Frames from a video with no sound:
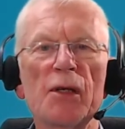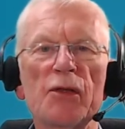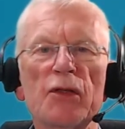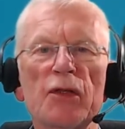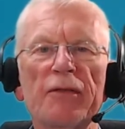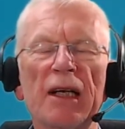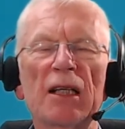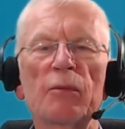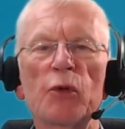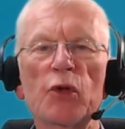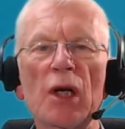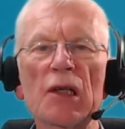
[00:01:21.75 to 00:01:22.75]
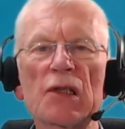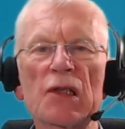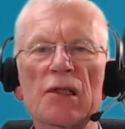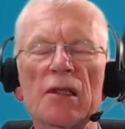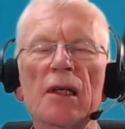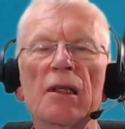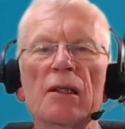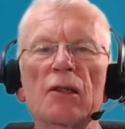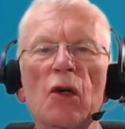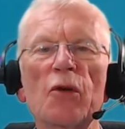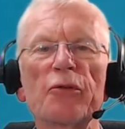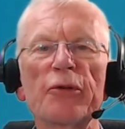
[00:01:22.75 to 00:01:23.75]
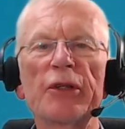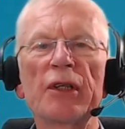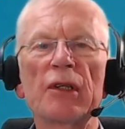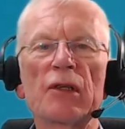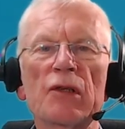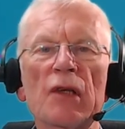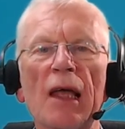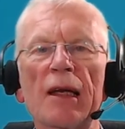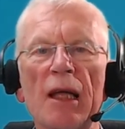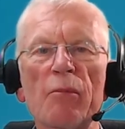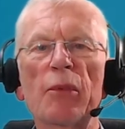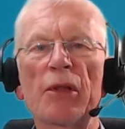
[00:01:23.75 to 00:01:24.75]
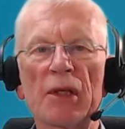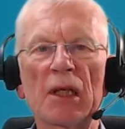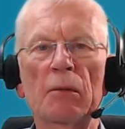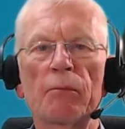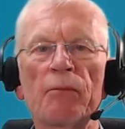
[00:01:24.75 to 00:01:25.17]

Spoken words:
to develop trust and confidence and empathy.